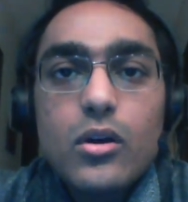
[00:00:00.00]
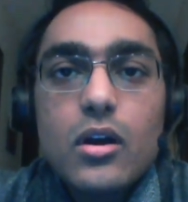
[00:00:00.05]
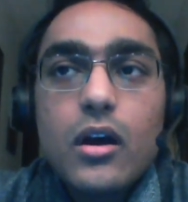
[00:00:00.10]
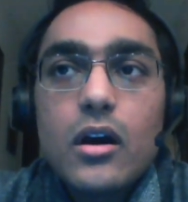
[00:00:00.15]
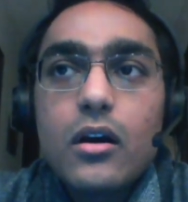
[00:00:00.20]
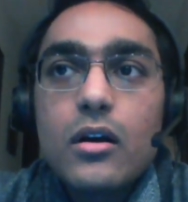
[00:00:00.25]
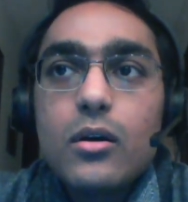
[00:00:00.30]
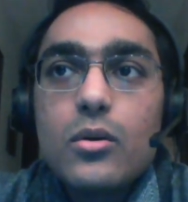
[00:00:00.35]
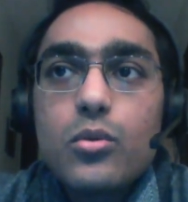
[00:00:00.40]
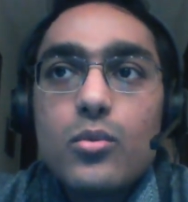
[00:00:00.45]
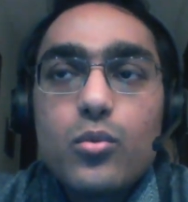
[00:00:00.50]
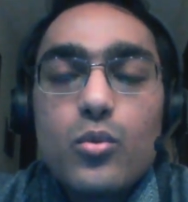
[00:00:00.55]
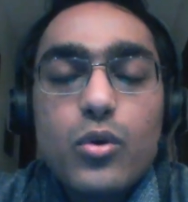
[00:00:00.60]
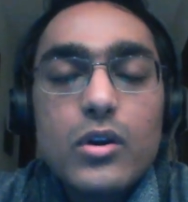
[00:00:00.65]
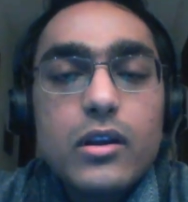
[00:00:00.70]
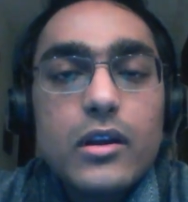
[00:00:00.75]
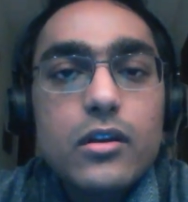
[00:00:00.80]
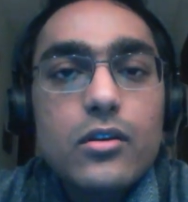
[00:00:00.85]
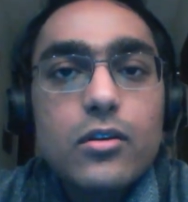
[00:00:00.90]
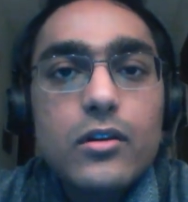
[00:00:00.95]

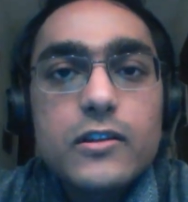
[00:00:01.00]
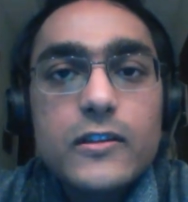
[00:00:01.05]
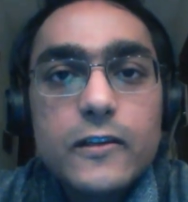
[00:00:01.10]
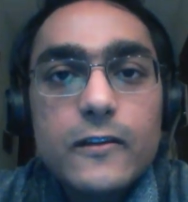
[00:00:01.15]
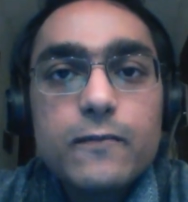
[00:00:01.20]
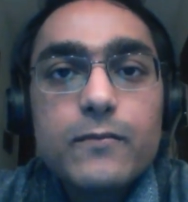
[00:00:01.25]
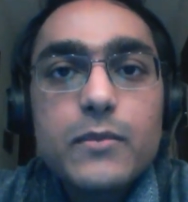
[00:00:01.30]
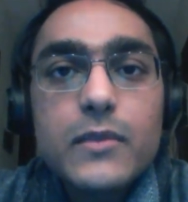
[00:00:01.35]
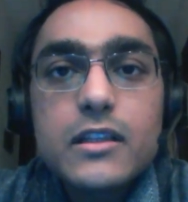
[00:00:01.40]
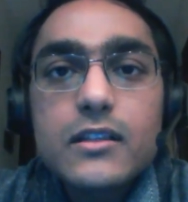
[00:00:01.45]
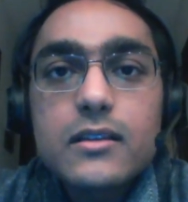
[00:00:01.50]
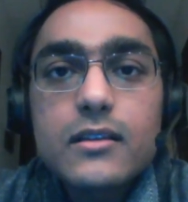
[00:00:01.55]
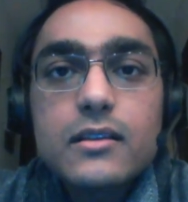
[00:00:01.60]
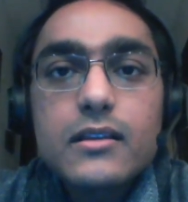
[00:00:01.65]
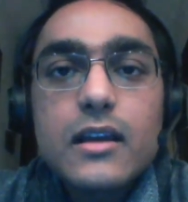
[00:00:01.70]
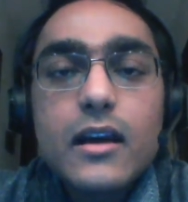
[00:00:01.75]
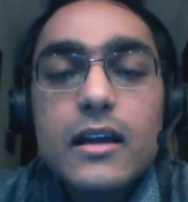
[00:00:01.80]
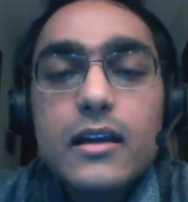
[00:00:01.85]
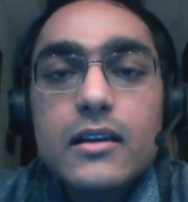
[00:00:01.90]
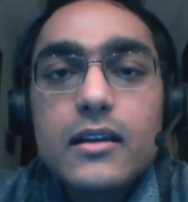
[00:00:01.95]
what are your achievements in
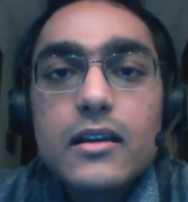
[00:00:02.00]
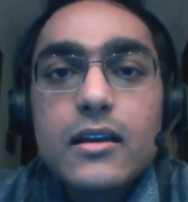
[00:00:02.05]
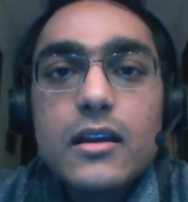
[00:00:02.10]
that,